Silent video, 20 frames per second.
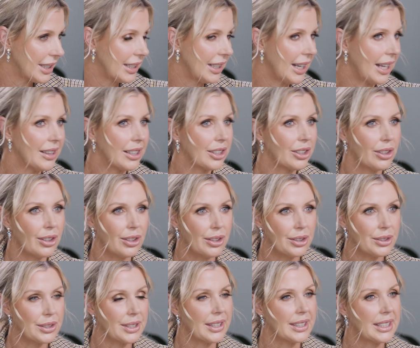And the
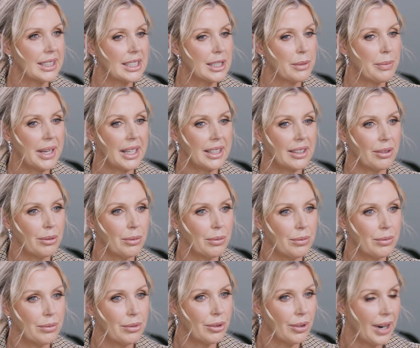girls, I think it's been
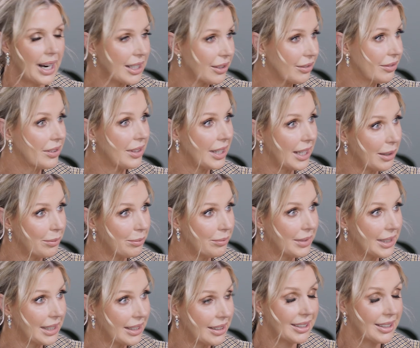great for
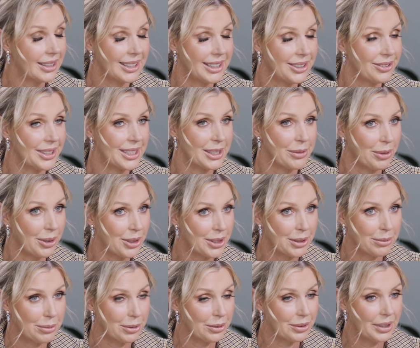them, if that's
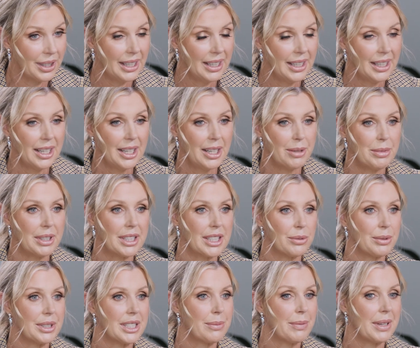possible,
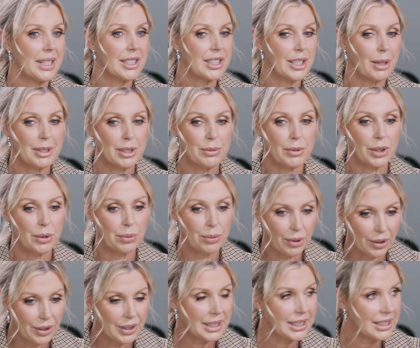because we spend so much more
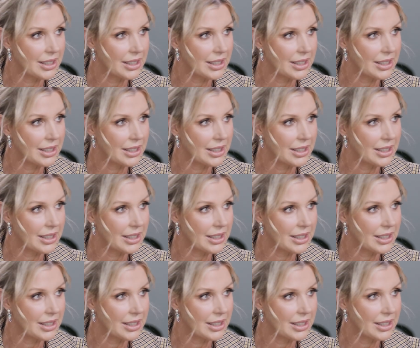quality